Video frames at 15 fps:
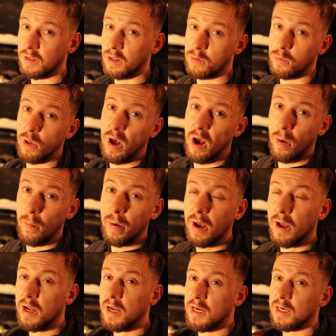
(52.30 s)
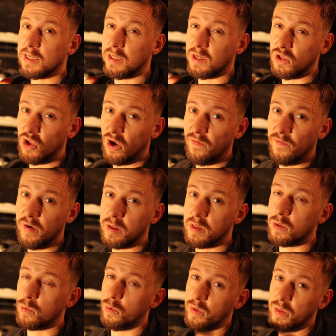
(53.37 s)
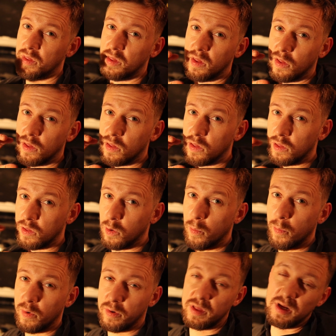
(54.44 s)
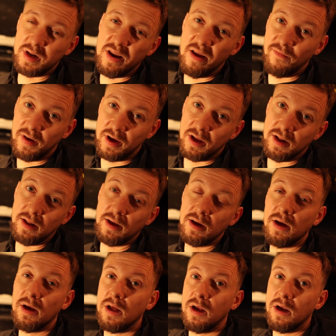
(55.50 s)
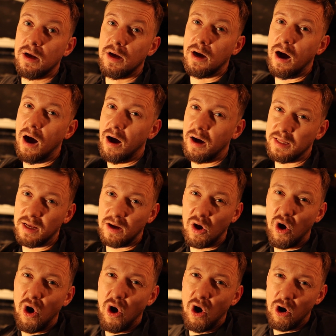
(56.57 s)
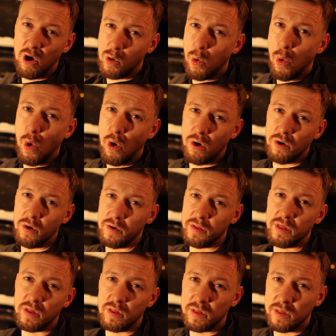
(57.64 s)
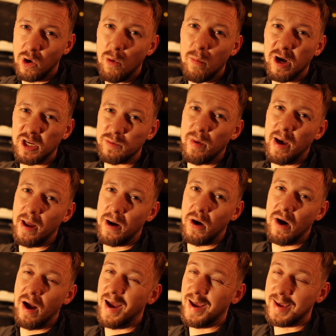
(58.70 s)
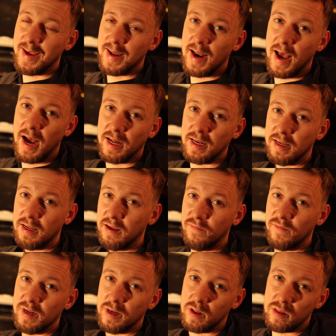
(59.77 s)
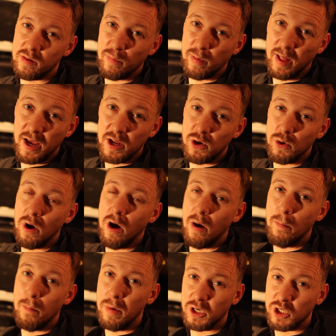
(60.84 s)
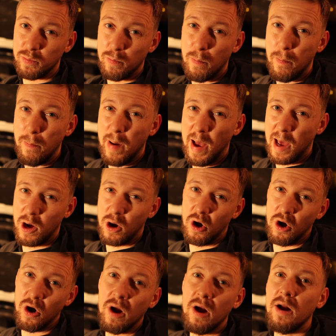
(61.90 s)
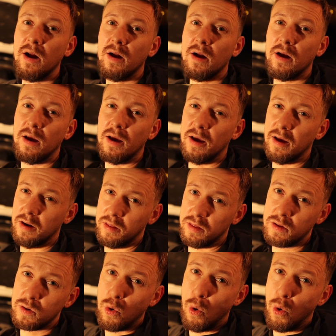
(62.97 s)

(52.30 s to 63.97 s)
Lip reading: this will help. The difference was super significant. The car corners so much better. I cannot even explain you how much better it is